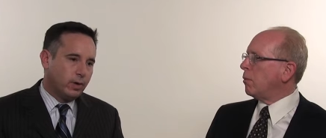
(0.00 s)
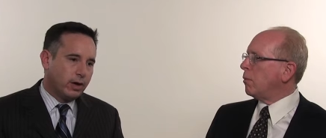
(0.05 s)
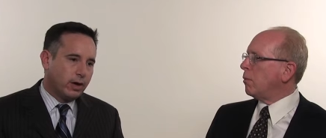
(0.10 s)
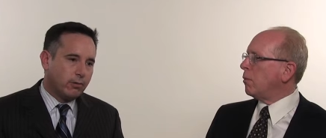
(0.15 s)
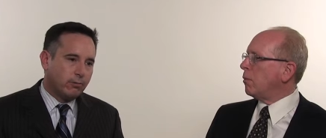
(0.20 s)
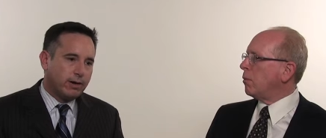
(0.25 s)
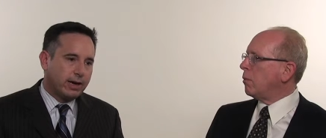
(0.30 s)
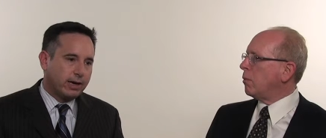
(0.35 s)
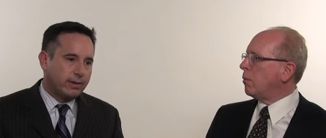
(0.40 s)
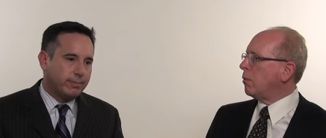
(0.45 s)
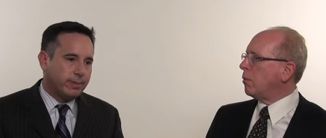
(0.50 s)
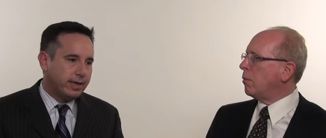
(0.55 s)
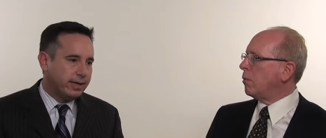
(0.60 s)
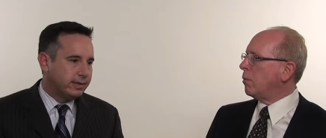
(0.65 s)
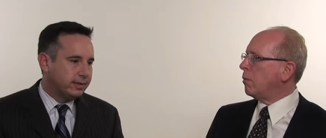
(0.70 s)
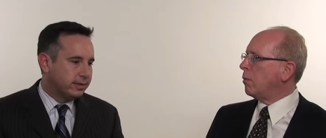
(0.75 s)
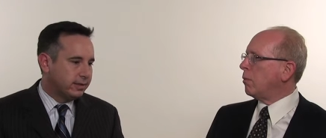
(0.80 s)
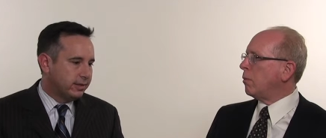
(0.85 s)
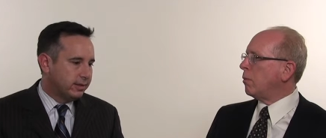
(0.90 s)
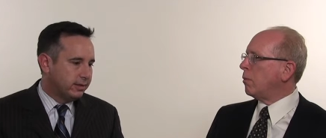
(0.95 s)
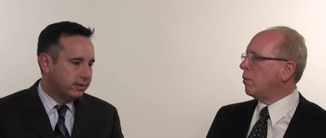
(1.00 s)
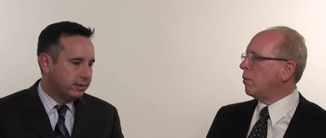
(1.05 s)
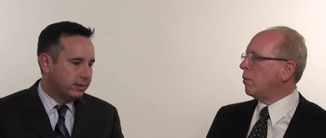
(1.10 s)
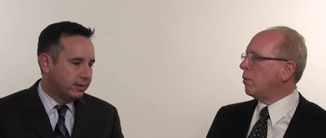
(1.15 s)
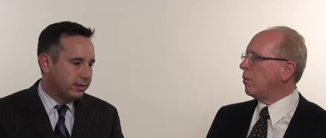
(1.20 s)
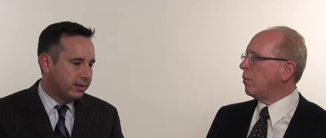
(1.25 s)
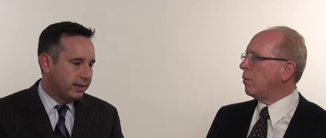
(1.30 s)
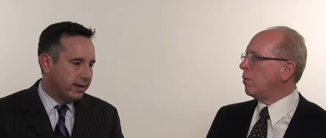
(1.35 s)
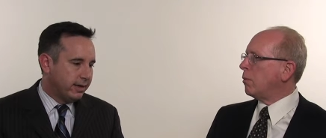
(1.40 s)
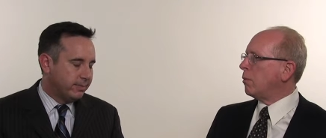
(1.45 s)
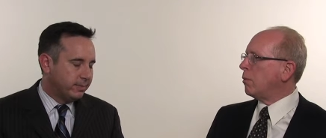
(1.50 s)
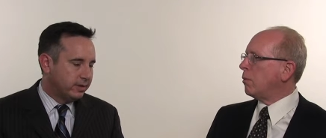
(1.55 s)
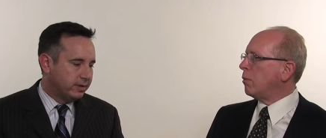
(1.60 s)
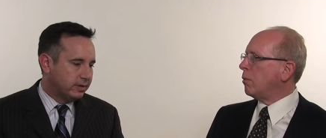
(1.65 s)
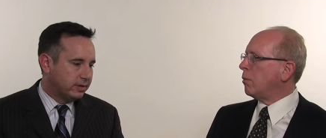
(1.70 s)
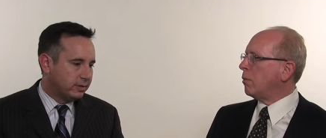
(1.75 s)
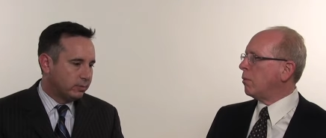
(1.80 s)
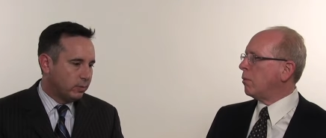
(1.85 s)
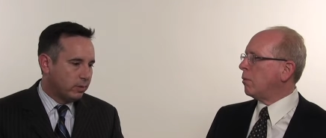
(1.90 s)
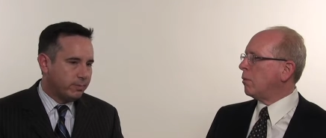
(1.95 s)
Speaker 1: what I'll recommend to, to them
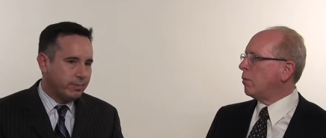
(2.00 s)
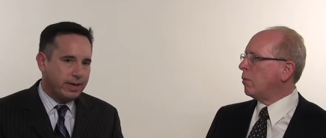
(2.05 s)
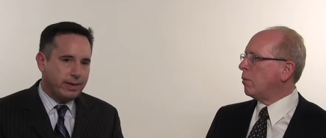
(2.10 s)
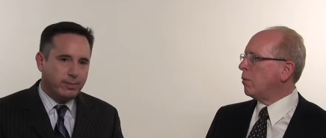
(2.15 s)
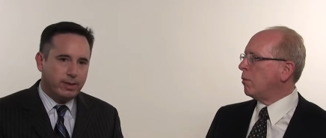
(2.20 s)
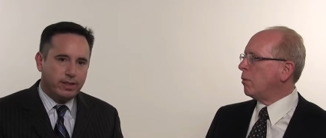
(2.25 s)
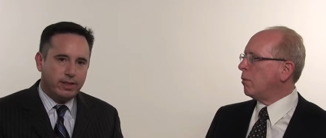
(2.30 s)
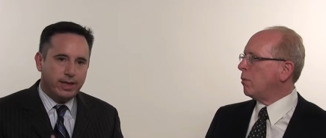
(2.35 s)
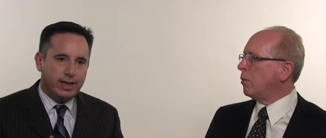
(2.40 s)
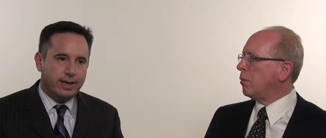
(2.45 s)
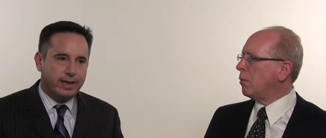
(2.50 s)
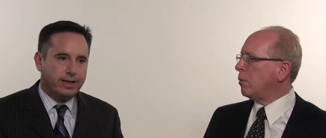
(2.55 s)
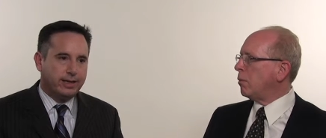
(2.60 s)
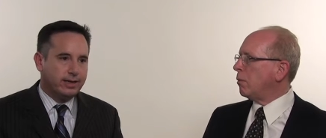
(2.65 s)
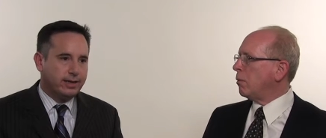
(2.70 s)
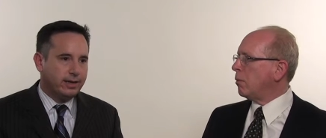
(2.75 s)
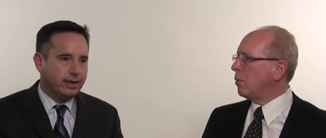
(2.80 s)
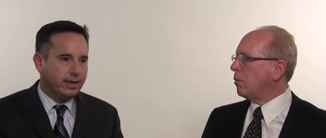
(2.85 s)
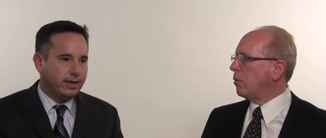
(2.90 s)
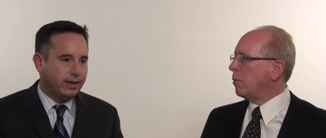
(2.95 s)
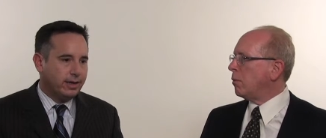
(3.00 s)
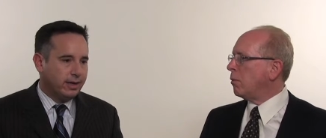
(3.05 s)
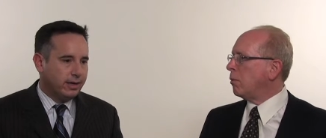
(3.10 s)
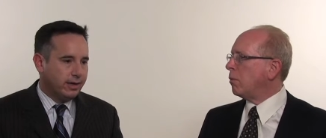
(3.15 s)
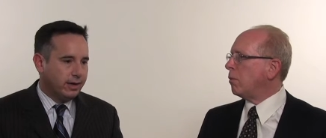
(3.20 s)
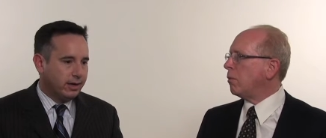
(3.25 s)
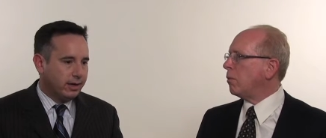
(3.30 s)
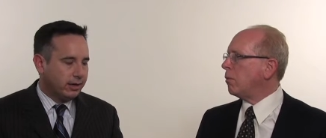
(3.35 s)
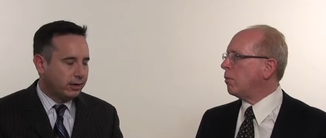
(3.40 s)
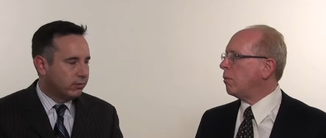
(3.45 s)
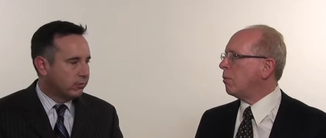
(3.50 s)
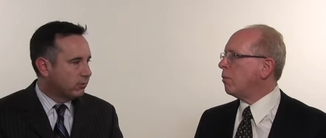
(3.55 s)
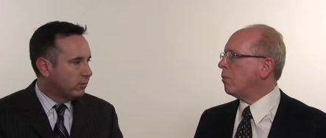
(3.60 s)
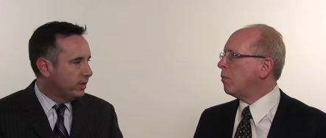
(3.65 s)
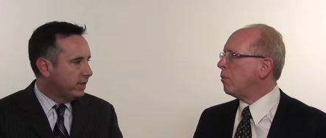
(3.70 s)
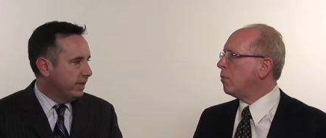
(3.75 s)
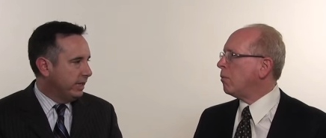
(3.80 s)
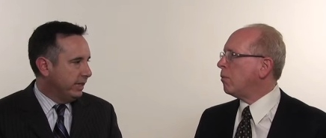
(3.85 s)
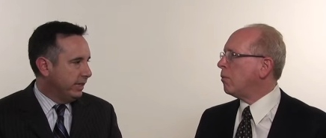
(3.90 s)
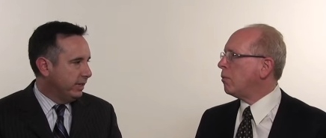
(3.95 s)
is, well, maybe they can
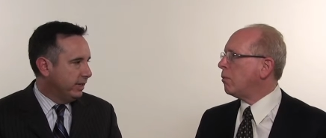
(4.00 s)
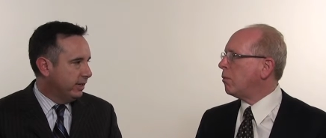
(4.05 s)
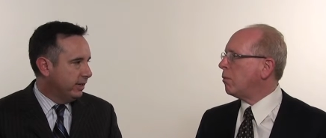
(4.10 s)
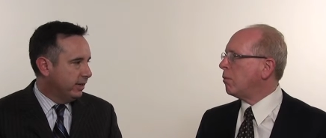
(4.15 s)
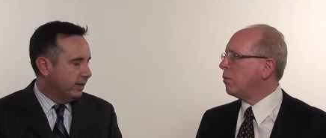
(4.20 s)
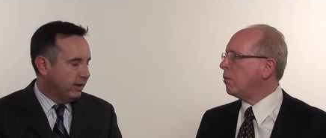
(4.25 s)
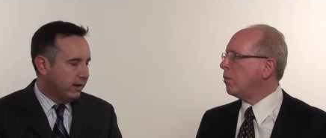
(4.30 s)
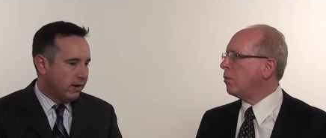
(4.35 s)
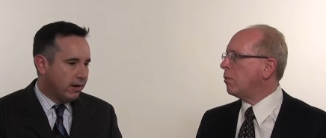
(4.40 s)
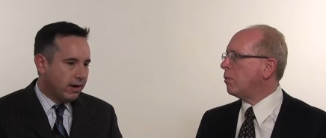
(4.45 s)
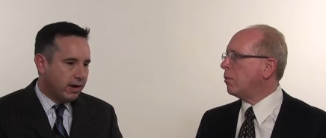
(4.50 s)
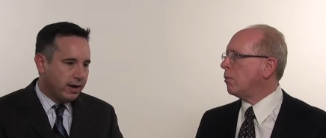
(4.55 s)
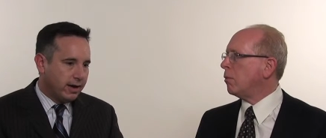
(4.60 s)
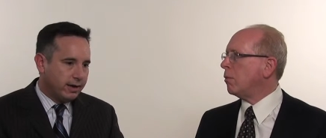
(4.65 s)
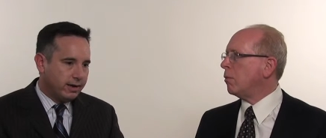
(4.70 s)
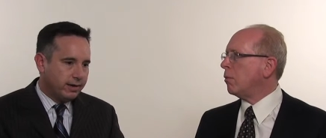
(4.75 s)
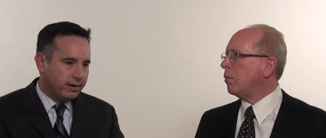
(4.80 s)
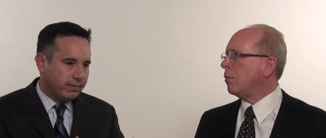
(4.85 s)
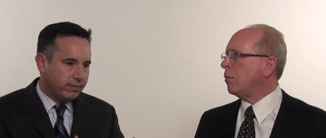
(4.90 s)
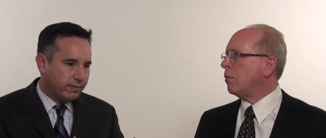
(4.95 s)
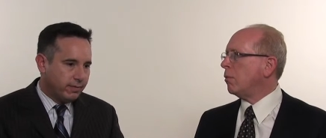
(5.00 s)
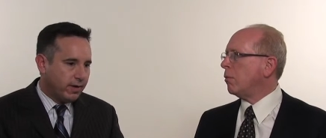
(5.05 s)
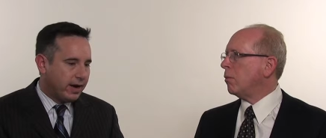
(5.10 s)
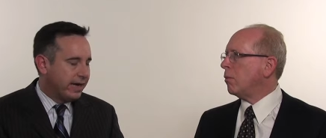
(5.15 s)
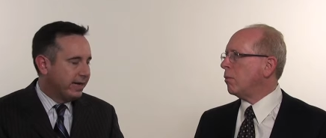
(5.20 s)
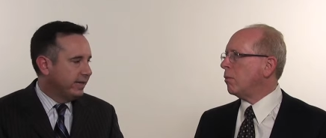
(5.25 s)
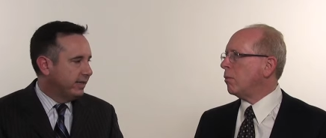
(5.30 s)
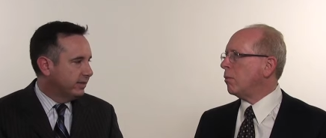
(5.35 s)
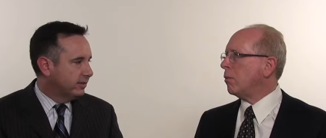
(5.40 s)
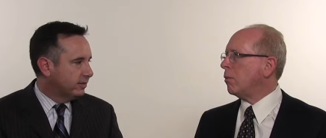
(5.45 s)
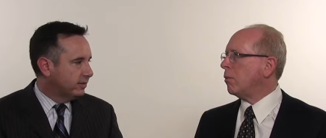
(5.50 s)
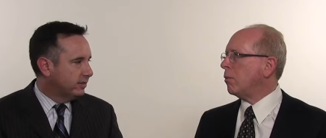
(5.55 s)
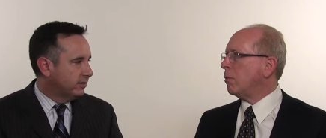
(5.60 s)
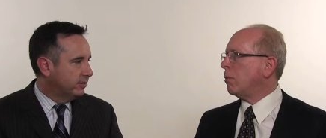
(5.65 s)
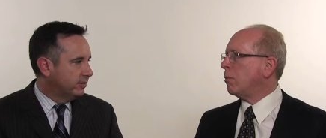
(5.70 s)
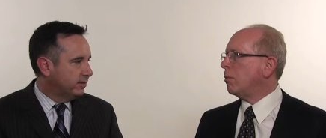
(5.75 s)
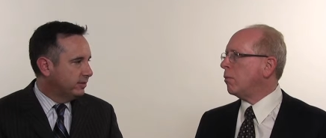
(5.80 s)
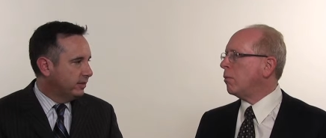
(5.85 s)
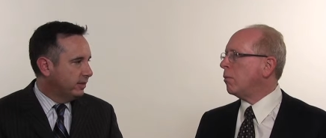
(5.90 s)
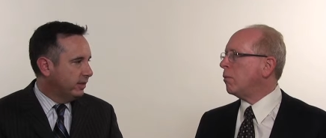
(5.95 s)
agree on
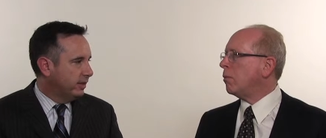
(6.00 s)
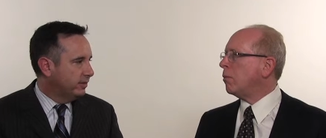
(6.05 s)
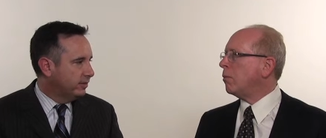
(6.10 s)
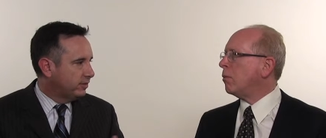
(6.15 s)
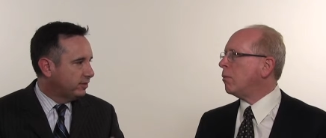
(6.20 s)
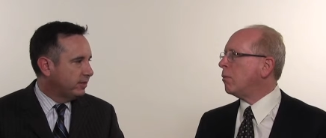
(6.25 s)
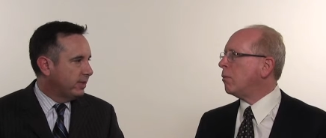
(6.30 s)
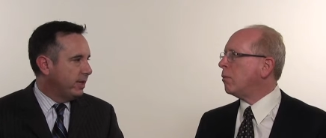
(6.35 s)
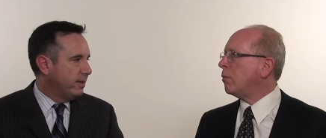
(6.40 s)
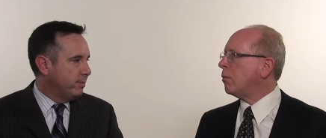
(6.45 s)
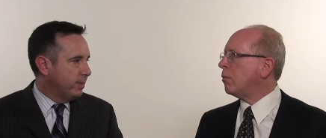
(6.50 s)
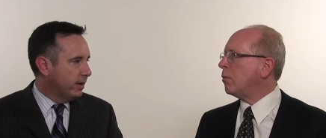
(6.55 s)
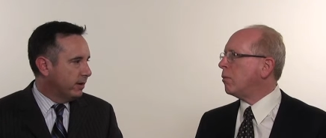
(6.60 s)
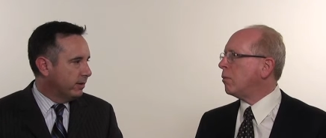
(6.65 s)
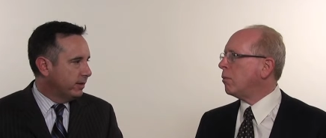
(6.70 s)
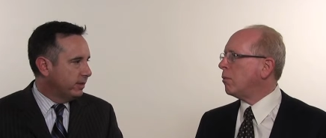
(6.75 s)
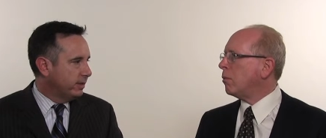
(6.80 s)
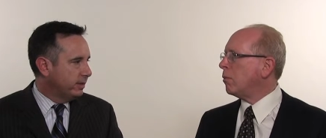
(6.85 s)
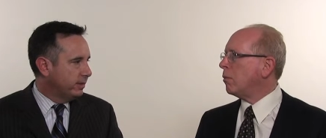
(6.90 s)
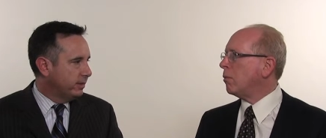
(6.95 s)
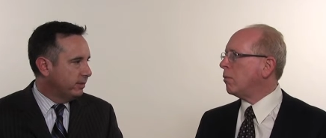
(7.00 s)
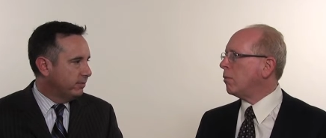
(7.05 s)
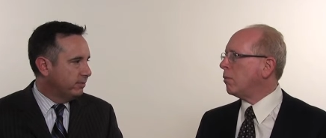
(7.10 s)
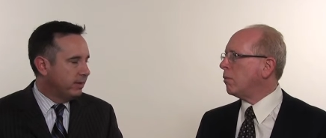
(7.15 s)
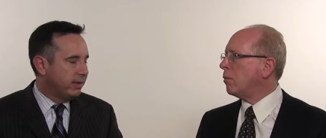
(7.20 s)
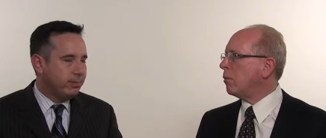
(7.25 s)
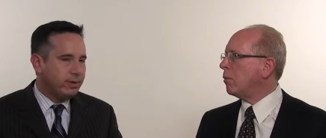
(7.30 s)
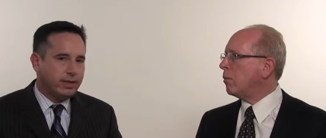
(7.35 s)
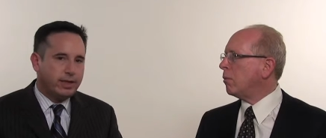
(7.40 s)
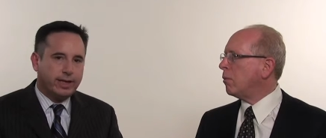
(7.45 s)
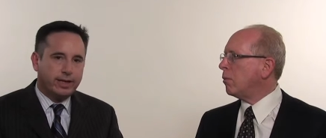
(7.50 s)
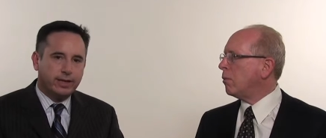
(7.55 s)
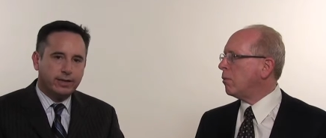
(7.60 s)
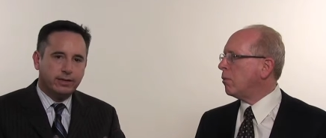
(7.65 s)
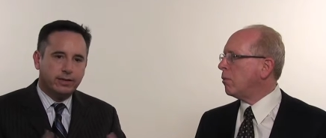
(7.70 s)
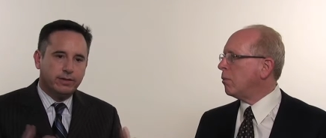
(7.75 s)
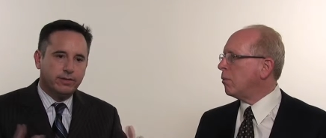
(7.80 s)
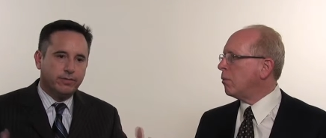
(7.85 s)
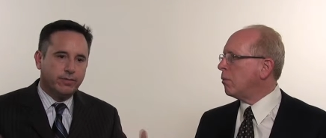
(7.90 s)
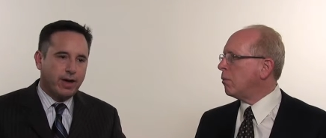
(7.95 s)
finances and stay married. Maybe they
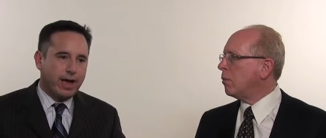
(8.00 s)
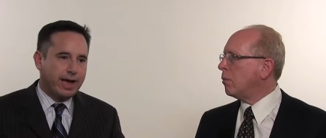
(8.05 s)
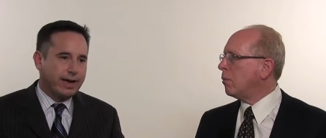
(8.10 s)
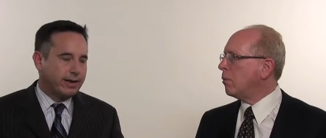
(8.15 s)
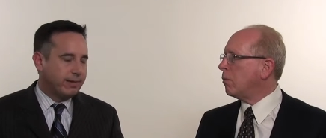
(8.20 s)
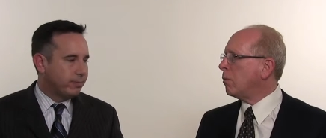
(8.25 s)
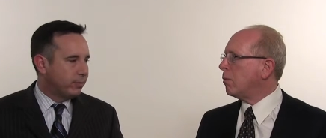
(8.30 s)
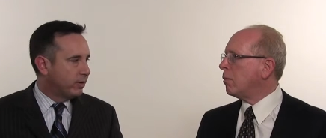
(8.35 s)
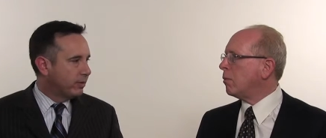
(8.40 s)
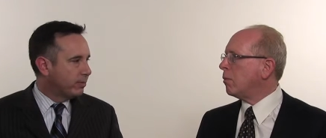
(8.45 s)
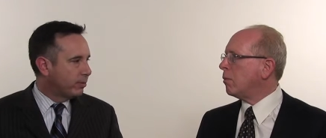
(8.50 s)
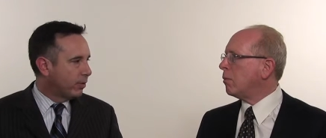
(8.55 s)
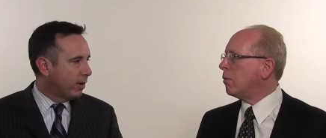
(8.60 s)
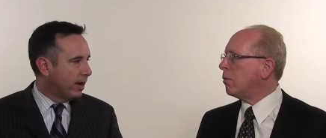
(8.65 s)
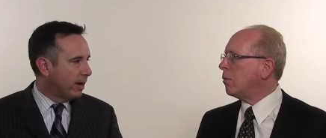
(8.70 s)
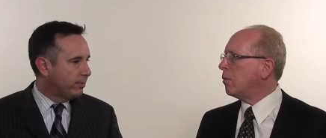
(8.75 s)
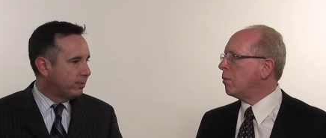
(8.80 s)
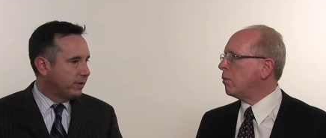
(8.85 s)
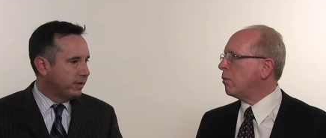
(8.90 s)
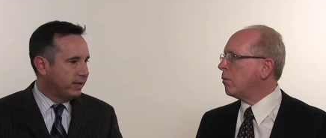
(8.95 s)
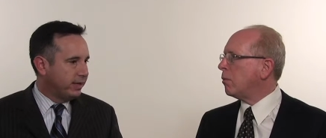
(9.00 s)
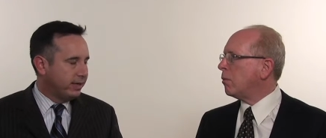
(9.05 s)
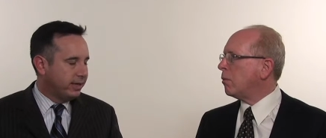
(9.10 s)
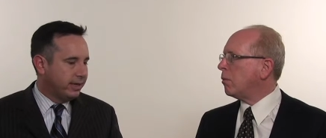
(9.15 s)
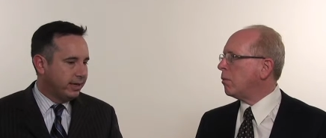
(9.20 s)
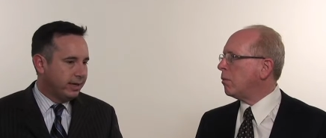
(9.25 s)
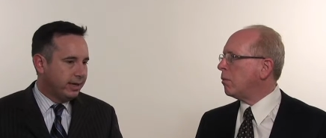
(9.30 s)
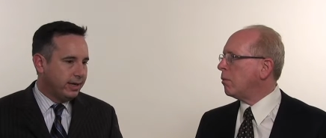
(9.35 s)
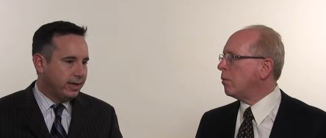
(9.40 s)
can divide up their property,